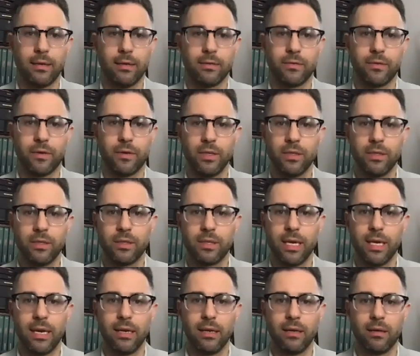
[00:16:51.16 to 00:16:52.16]
as far as
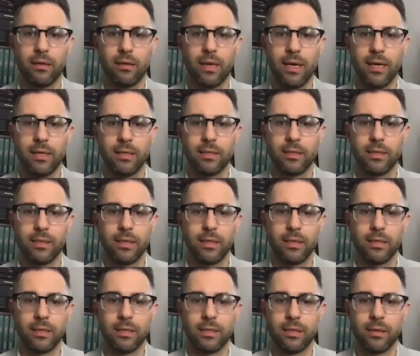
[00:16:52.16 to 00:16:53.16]
getting clients,
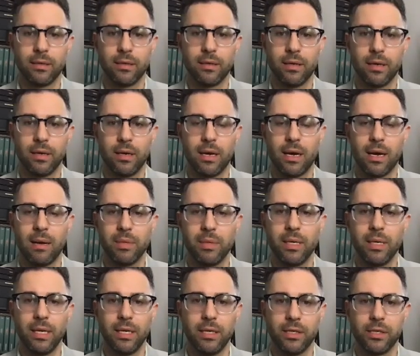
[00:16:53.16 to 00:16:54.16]
it's a
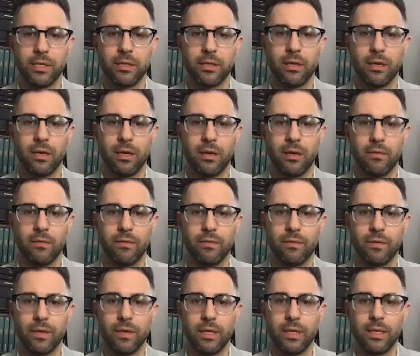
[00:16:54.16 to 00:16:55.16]
combination of
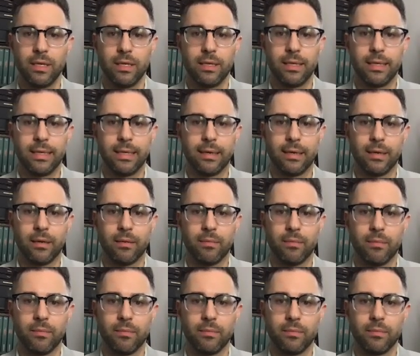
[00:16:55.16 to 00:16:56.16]

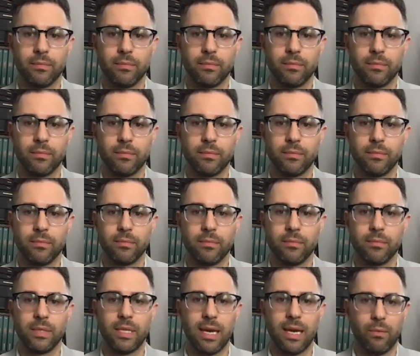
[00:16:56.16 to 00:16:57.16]
um,
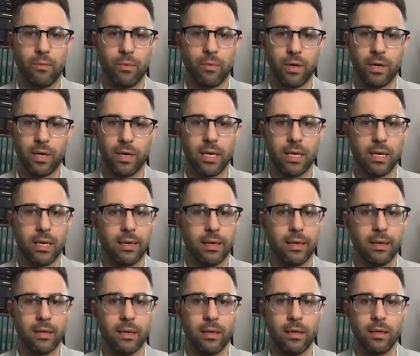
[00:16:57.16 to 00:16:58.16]

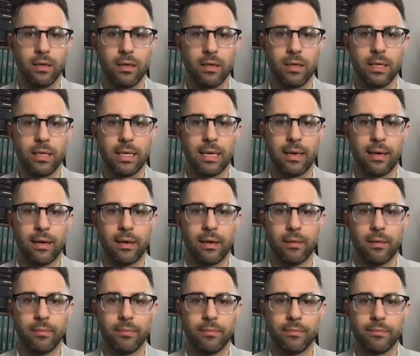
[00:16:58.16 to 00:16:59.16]
networking,
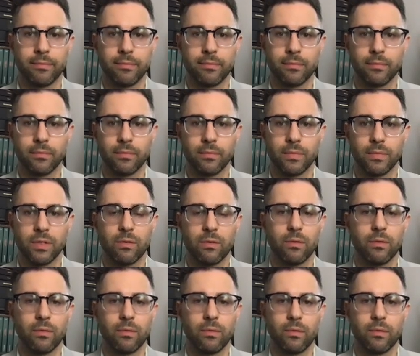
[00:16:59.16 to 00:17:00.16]
um,
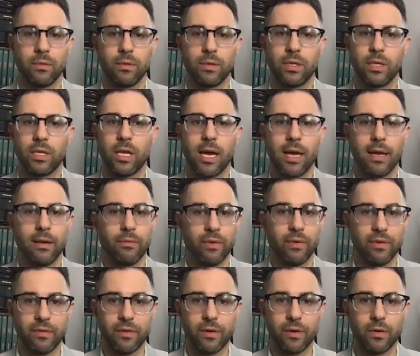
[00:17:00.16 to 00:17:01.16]
client
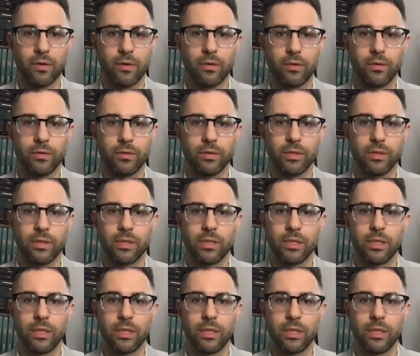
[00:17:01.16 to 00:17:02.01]
referrals,